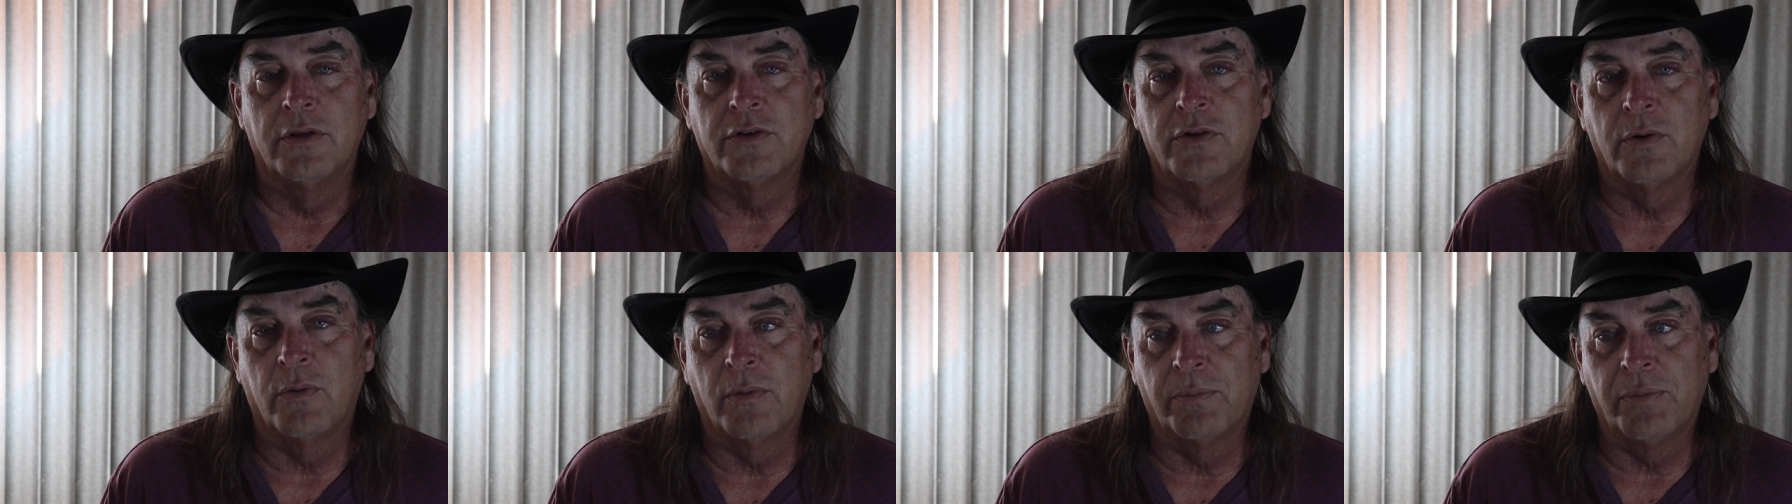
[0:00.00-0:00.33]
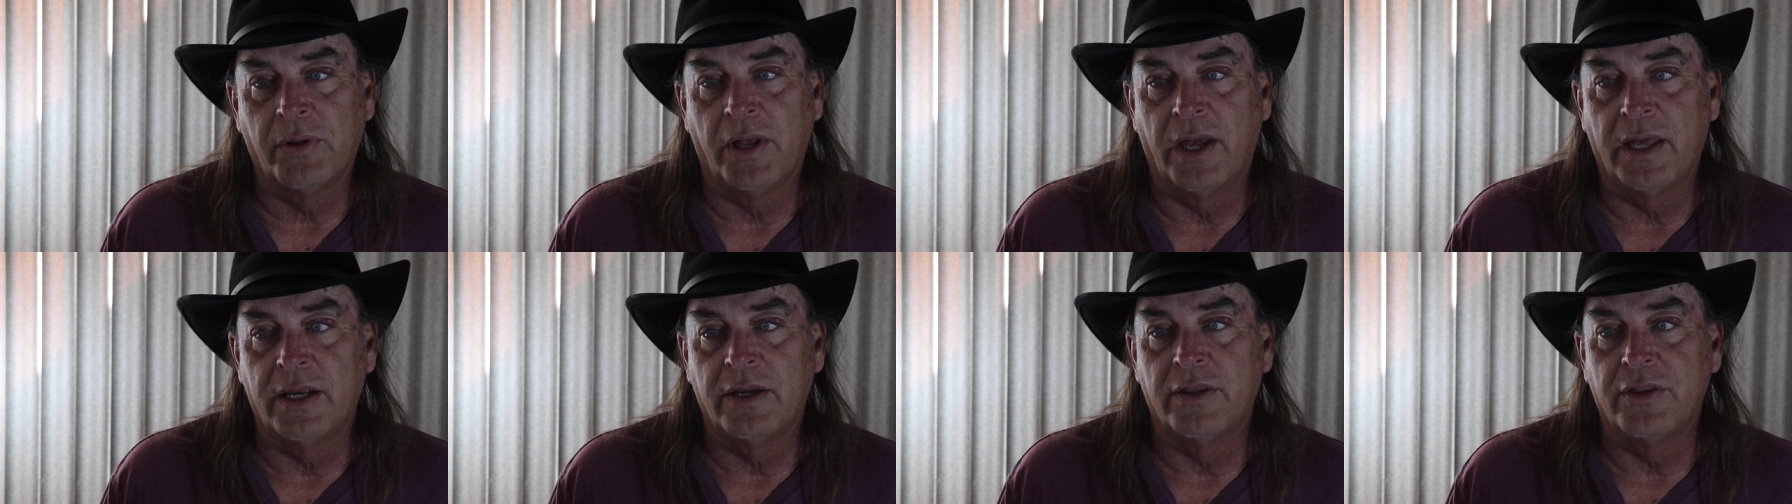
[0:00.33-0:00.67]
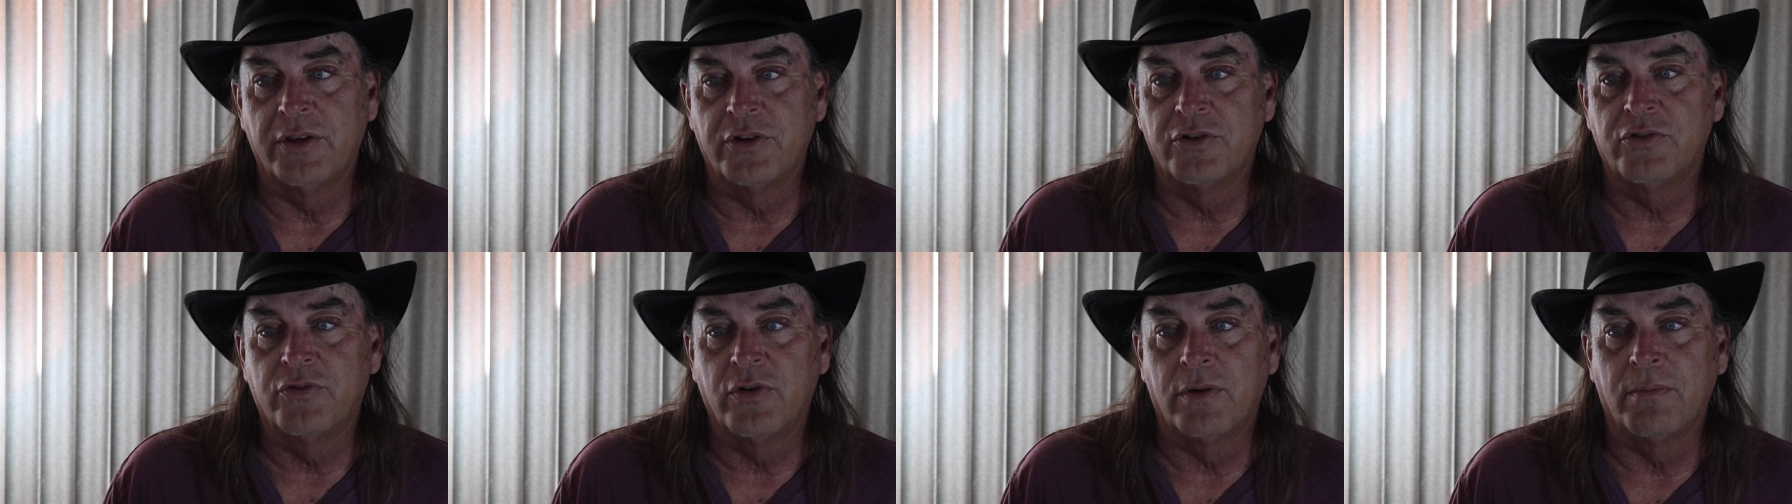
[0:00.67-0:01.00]
So we're planning
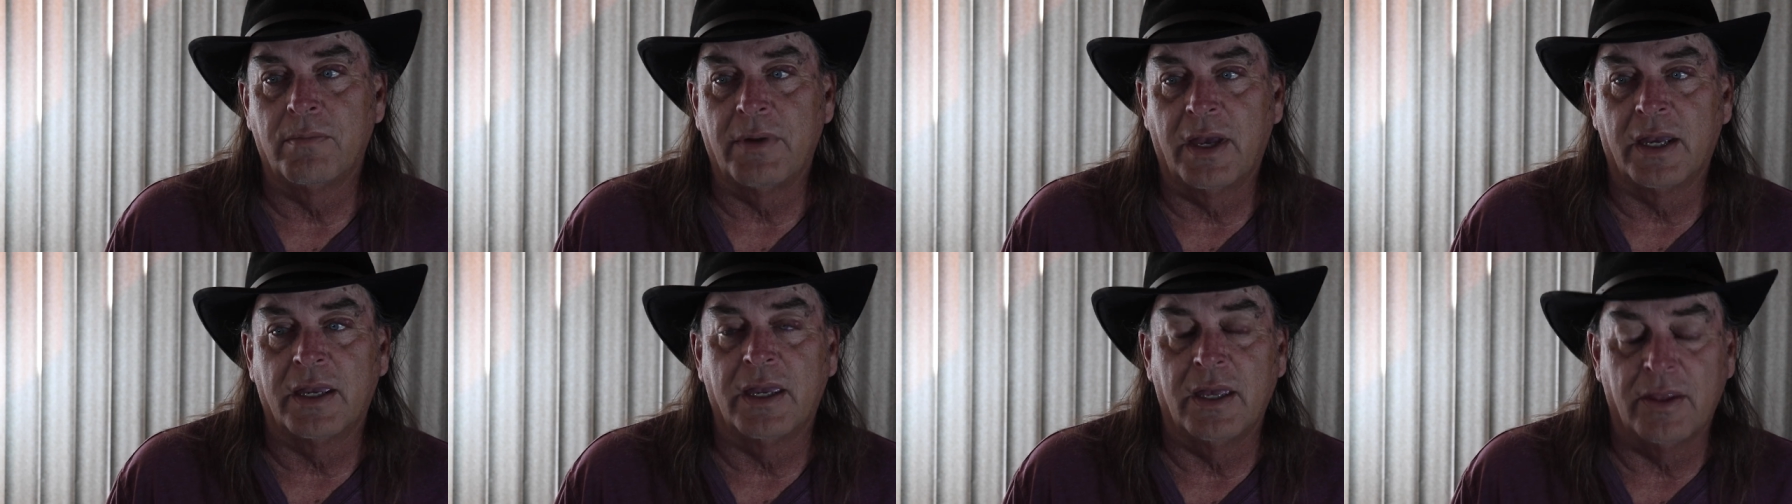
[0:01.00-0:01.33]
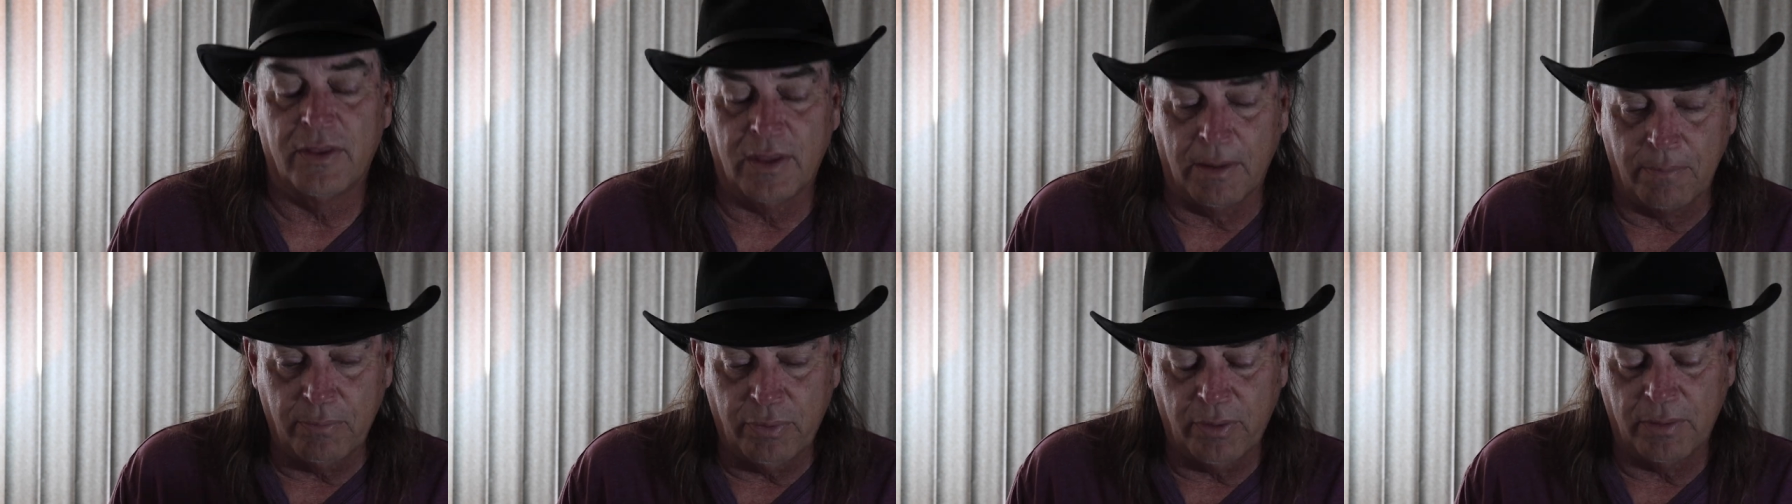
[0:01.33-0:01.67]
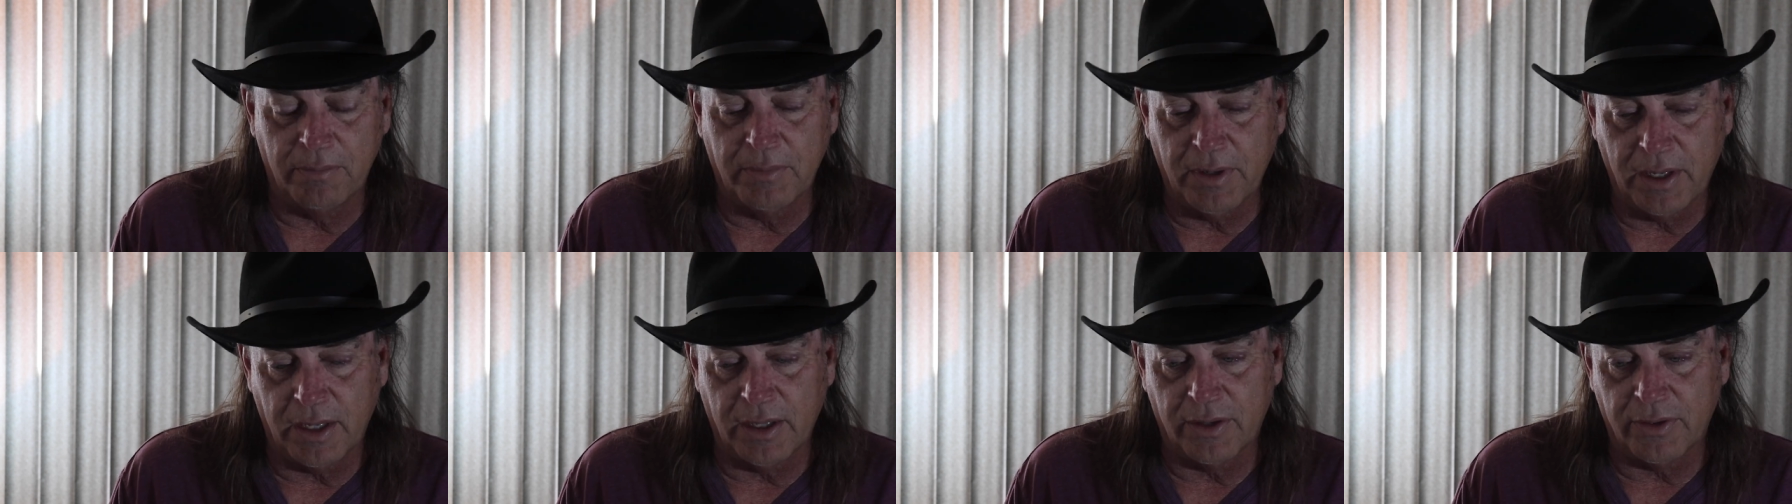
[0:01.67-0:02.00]
this trip back in. They
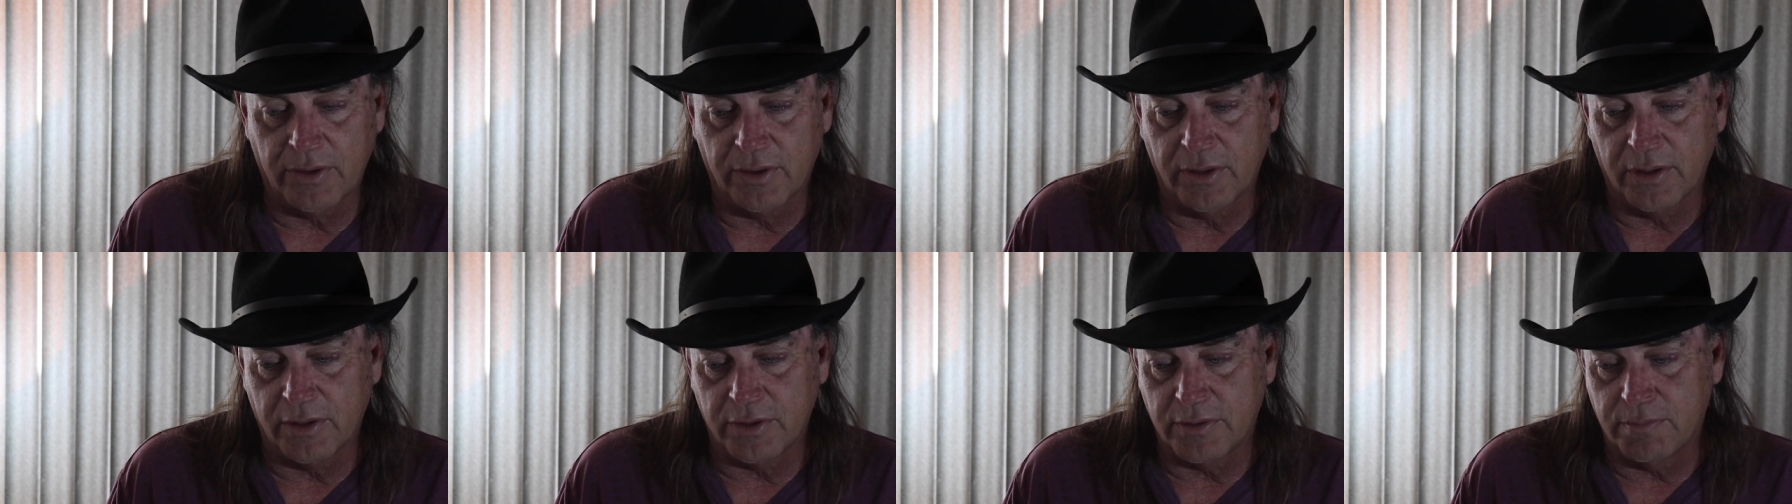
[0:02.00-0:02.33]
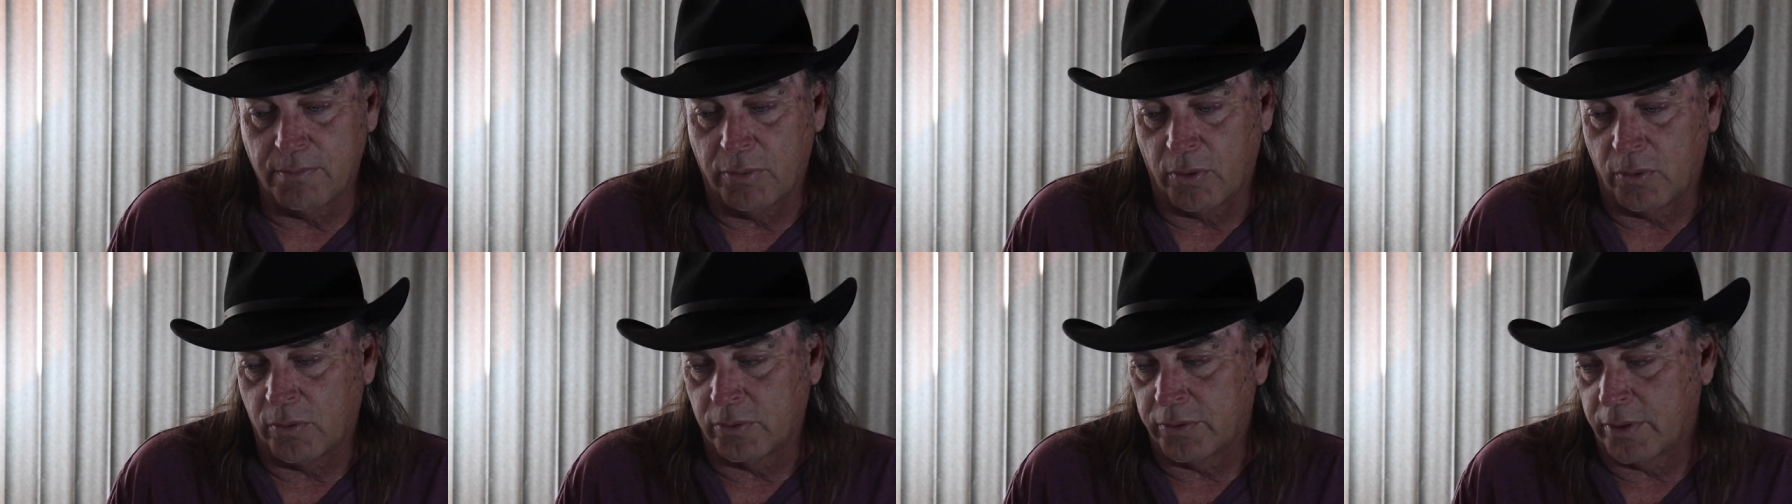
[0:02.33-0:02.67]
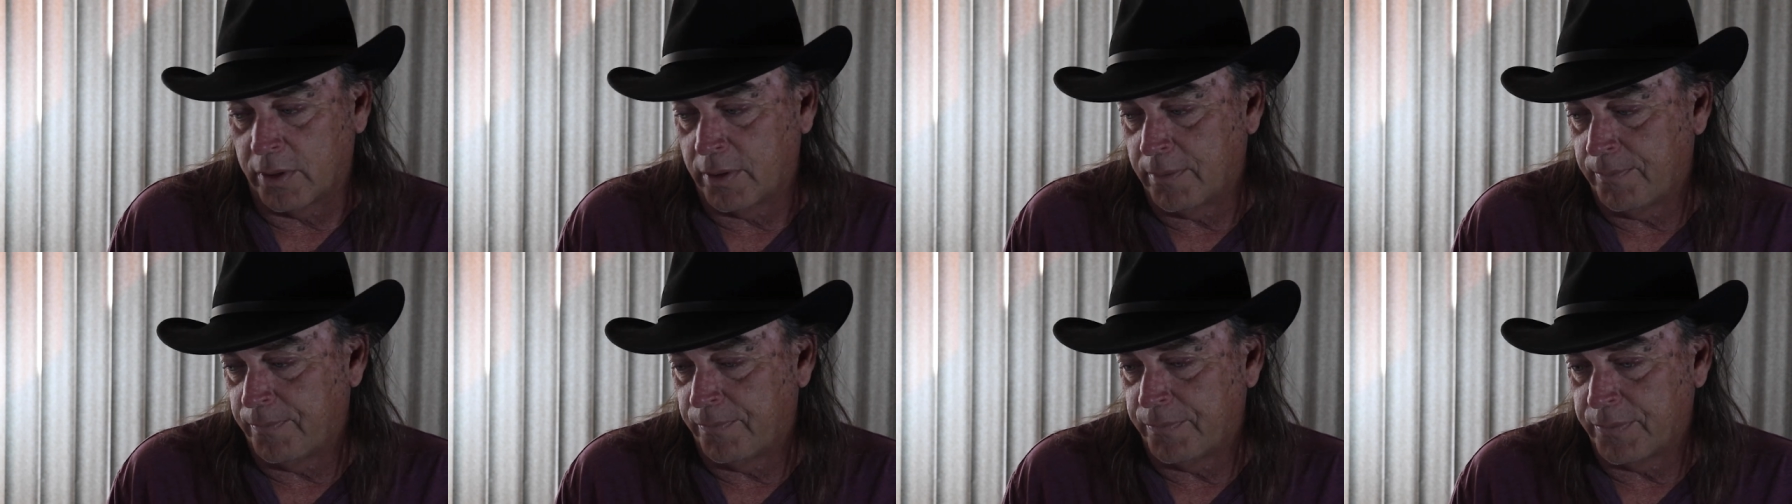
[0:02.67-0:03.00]
put me in this
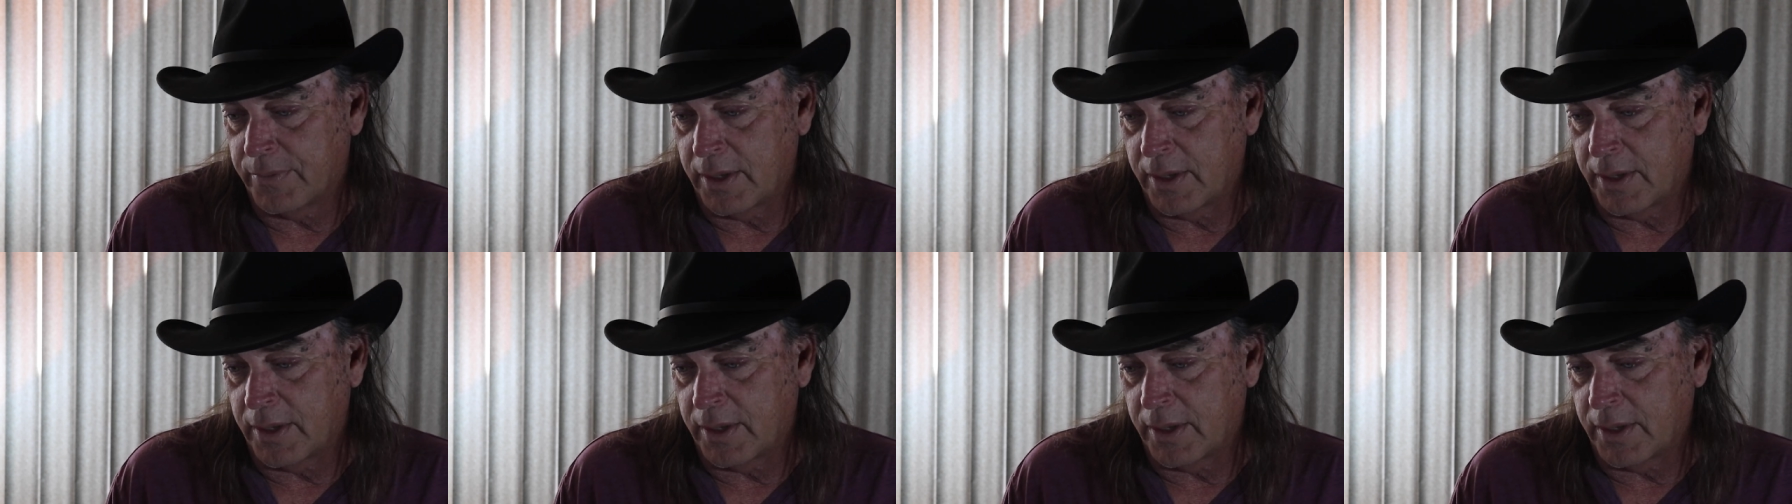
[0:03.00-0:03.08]
boulder,